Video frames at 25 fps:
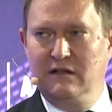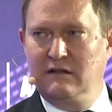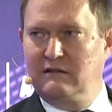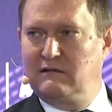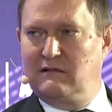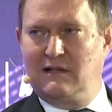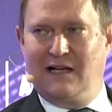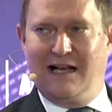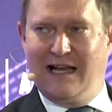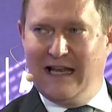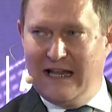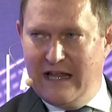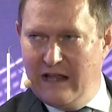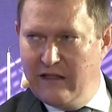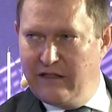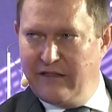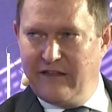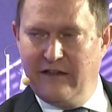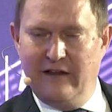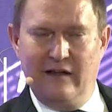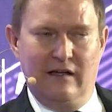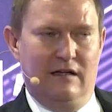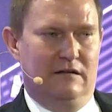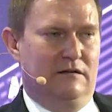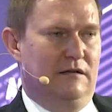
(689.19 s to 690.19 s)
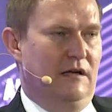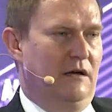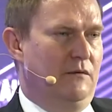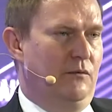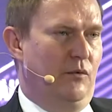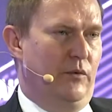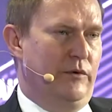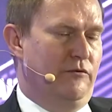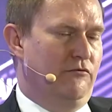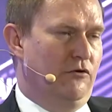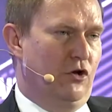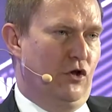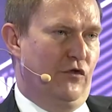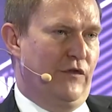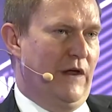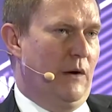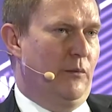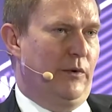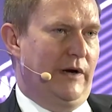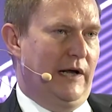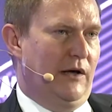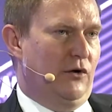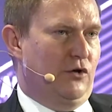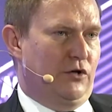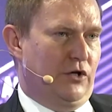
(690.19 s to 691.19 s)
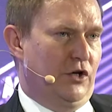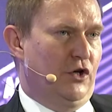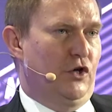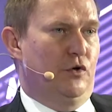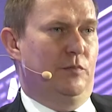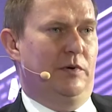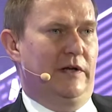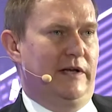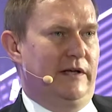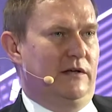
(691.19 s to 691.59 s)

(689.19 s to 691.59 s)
clear thing, and we rolled that one out globally,